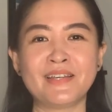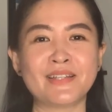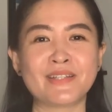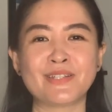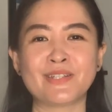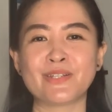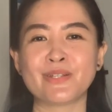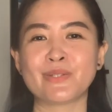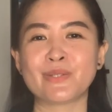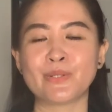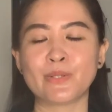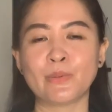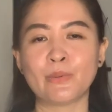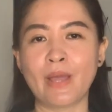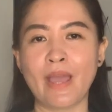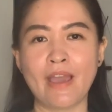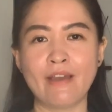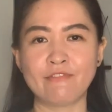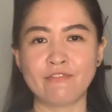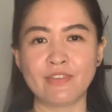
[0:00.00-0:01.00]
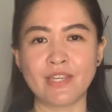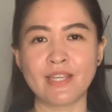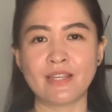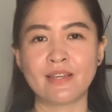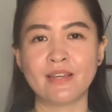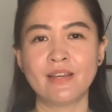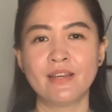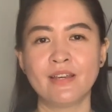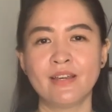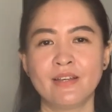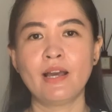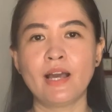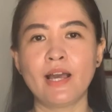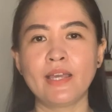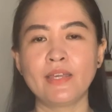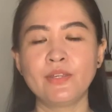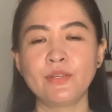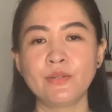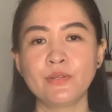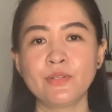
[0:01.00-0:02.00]
it's just so heavy. I
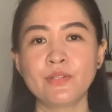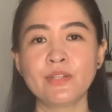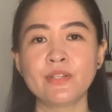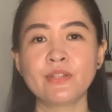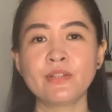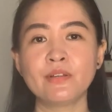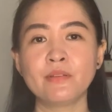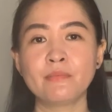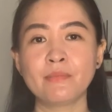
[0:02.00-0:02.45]
use it on